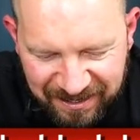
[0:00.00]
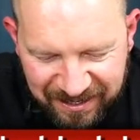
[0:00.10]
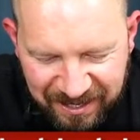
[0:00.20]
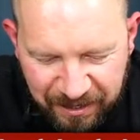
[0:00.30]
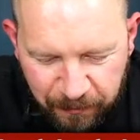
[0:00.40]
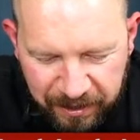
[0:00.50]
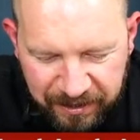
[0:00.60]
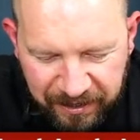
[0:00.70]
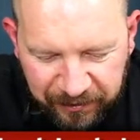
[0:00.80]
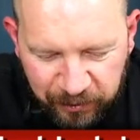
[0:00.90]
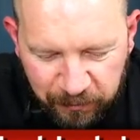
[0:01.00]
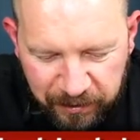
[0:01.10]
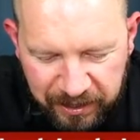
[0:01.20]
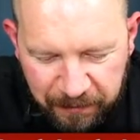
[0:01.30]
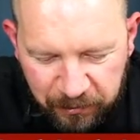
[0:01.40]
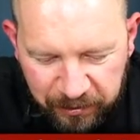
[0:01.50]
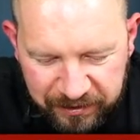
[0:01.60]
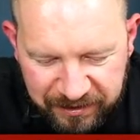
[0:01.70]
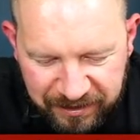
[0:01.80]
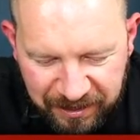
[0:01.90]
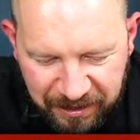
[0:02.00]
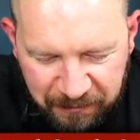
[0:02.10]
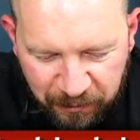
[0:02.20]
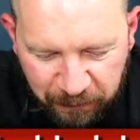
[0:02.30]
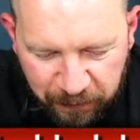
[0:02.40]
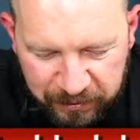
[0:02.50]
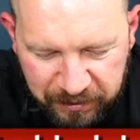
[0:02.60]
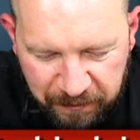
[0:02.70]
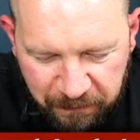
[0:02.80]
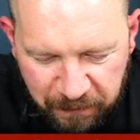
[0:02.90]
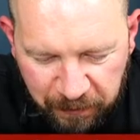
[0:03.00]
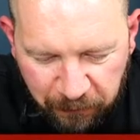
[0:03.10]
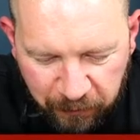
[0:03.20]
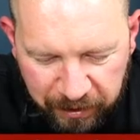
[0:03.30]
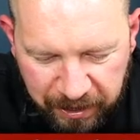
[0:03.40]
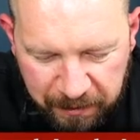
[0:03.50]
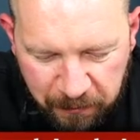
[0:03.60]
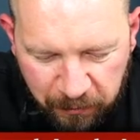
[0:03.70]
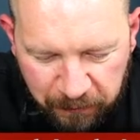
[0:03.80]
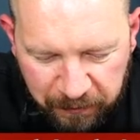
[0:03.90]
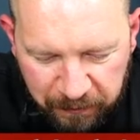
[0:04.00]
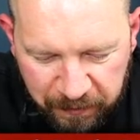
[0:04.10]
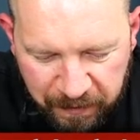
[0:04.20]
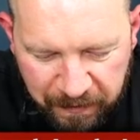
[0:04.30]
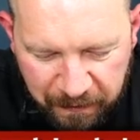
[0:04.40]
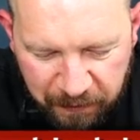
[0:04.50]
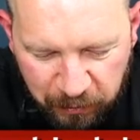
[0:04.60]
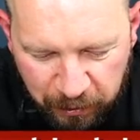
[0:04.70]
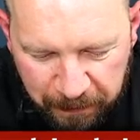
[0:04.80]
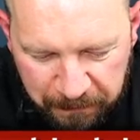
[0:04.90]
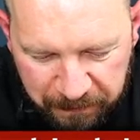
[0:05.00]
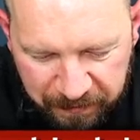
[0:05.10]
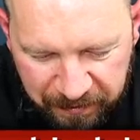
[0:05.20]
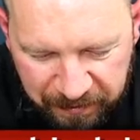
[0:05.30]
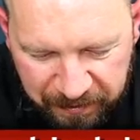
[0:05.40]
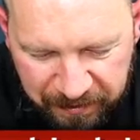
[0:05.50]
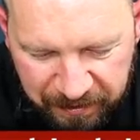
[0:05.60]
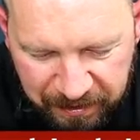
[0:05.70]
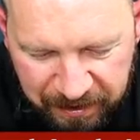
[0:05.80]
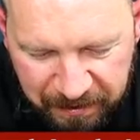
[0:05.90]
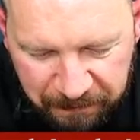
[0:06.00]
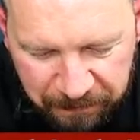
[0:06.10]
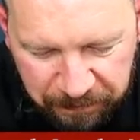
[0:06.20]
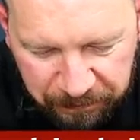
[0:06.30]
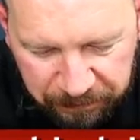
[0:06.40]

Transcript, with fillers: Yeah, why the hell not, mate? I'm not. I'm not fussed. Feel free to enter more if you if you've done it. Um,